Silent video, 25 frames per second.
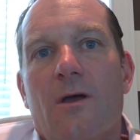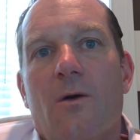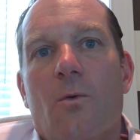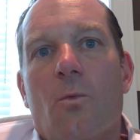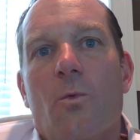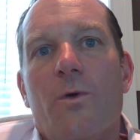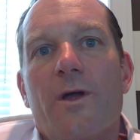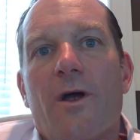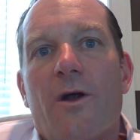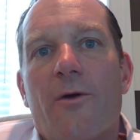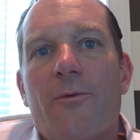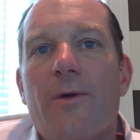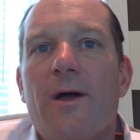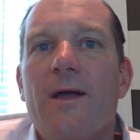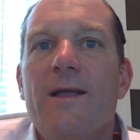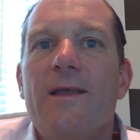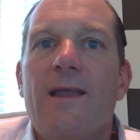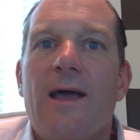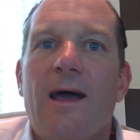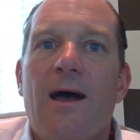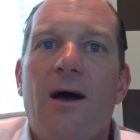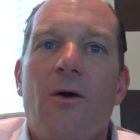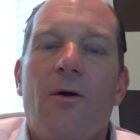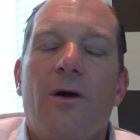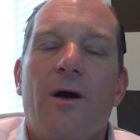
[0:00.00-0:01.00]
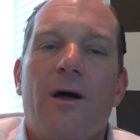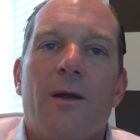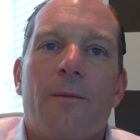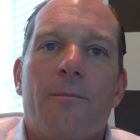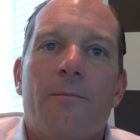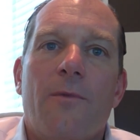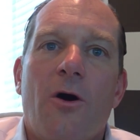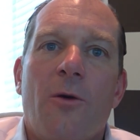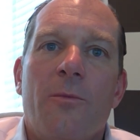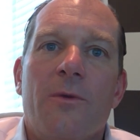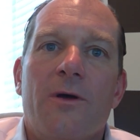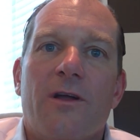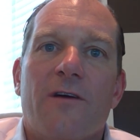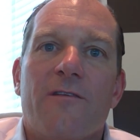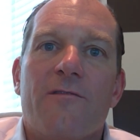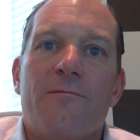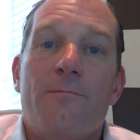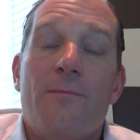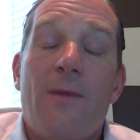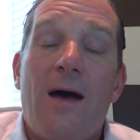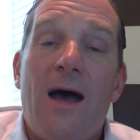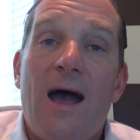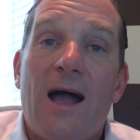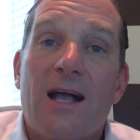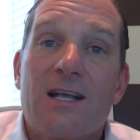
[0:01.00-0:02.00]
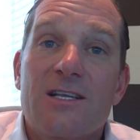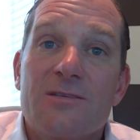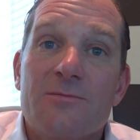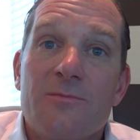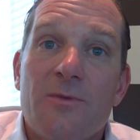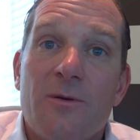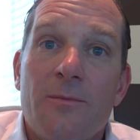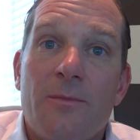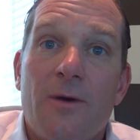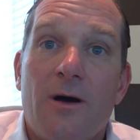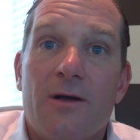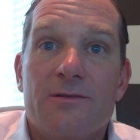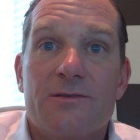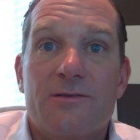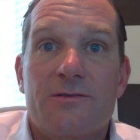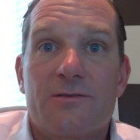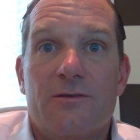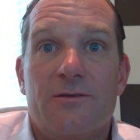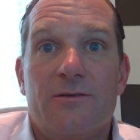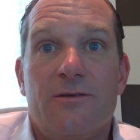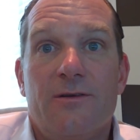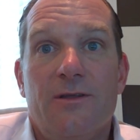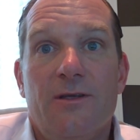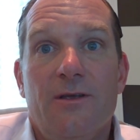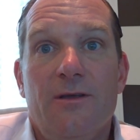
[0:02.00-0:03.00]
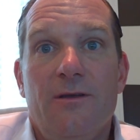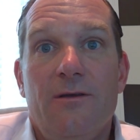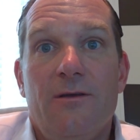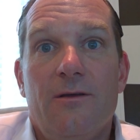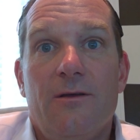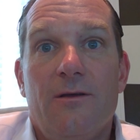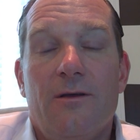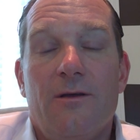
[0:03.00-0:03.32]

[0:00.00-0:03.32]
we are right now at a moment of maximum uncertainty.